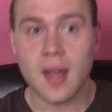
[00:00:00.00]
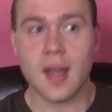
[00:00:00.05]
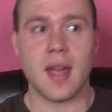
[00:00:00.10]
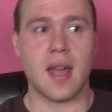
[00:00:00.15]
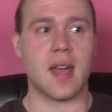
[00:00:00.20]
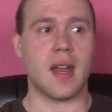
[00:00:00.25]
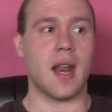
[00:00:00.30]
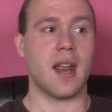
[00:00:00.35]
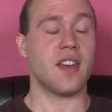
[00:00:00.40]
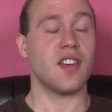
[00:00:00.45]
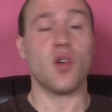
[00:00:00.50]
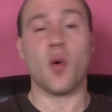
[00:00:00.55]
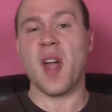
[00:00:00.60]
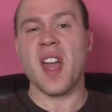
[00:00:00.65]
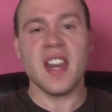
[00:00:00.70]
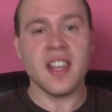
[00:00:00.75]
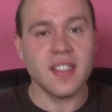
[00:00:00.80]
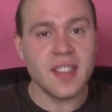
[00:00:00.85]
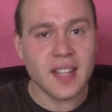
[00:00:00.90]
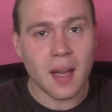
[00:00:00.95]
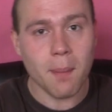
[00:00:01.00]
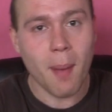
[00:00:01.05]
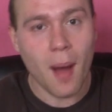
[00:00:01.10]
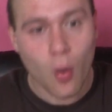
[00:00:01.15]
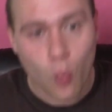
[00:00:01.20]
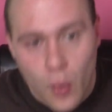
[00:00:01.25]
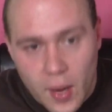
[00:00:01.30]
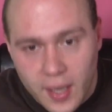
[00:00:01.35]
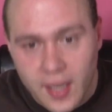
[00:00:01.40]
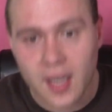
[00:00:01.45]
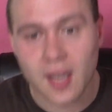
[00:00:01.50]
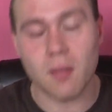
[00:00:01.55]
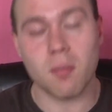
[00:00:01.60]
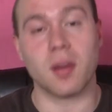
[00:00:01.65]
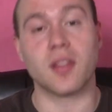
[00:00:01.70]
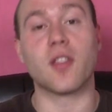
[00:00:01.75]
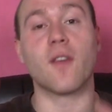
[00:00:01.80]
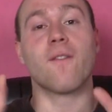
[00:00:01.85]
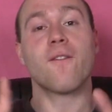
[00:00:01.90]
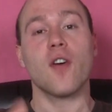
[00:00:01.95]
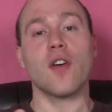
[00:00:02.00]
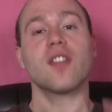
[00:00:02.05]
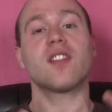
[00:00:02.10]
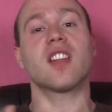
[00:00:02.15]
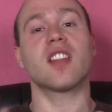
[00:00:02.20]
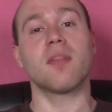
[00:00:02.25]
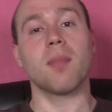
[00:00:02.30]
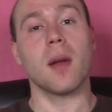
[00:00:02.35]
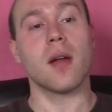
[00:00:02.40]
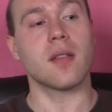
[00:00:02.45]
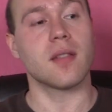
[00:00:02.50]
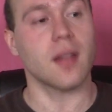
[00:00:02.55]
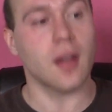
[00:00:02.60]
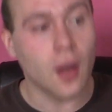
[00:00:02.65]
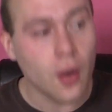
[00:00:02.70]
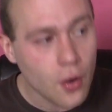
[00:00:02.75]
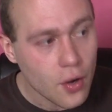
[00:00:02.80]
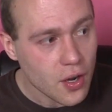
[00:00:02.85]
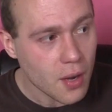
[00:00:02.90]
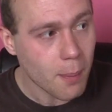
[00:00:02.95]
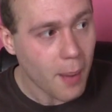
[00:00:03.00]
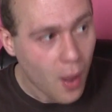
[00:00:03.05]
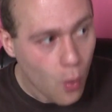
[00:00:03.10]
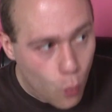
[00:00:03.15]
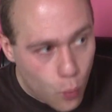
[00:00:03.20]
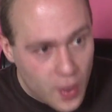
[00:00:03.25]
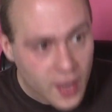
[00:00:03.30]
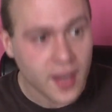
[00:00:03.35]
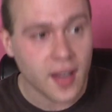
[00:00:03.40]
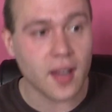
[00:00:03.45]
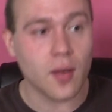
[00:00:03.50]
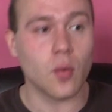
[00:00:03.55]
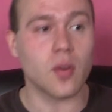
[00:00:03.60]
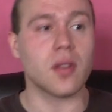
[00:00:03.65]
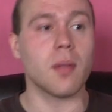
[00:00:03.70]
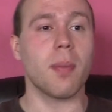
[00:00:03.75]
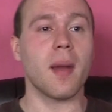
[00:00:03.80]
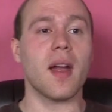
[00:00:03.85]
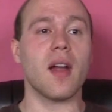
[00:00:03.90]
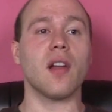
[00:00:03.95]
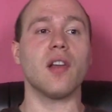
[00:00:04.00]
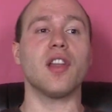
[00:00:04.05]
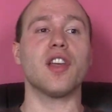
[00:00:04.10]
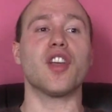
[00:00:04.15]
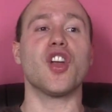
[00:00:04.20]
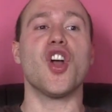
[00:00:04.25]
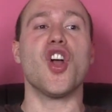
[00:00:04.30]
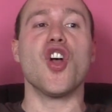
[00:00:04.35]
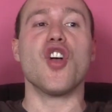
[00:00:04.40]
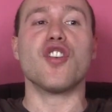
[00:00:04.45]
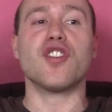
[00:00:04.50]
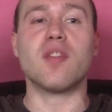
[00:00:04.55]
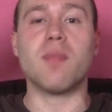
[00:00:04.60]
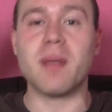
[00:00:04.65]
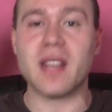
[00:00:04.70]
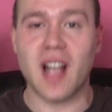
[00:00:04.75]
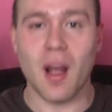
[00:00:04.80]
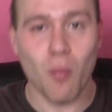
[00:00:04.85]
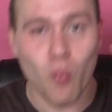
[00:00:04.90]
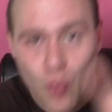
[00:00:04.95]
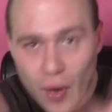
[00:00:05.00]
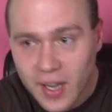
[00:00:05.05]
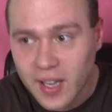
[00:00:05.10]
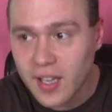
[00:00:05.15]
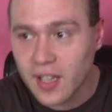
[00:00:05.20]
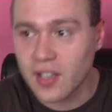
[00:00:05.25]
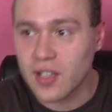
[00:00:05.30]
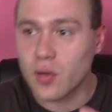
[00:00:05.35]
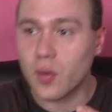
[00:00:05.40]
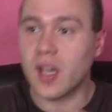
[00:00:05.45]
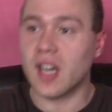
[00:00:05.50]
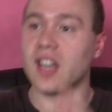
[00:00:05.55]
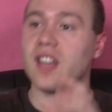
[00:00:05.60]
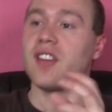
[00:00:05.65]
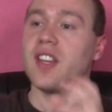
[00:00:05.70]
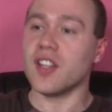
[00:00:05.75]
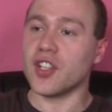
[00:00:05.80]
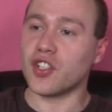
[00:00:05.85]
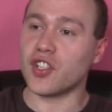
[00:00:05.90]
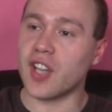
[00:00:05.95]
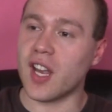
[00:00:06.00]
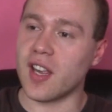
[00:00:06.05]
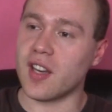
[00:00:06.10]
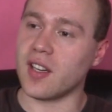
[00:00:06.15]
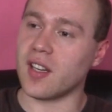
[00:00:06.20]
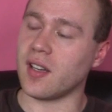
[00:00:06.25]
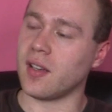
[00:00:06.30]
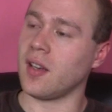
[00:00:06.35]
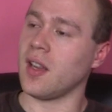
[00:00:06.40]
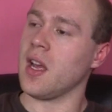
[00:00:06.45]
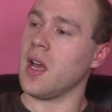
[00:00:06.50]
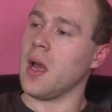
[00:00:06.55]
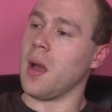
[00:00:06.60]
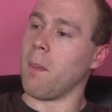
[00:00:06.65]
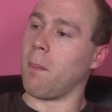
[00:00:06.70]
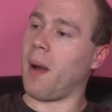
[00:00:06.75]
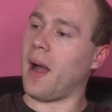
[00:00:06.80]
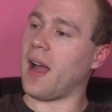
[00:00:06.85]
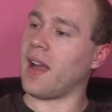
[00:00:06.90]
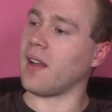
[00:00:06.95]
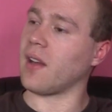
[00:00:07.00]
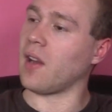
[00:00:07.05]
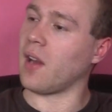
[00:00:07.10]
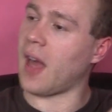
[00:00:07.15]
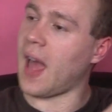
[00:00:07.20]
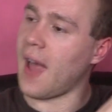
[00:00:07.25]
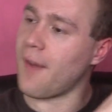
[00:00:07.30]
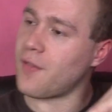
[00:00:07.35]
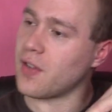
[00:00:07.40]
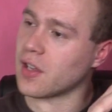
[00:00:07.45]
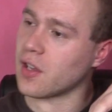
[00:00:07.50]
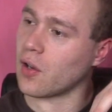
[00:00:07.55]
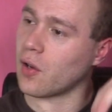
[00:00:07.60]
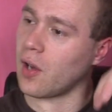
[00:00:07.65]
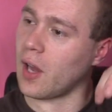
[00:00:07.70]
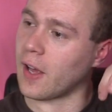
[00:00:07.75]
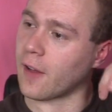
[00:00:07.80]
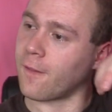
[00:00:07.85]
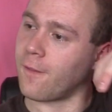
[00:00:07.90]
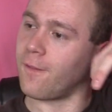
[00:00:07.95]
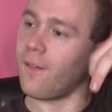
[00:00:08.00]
and I didn't know anything about Wiccan, but the first experience I heard about Wiccan was apparently to become Wiccan, you get initiated by having your, like,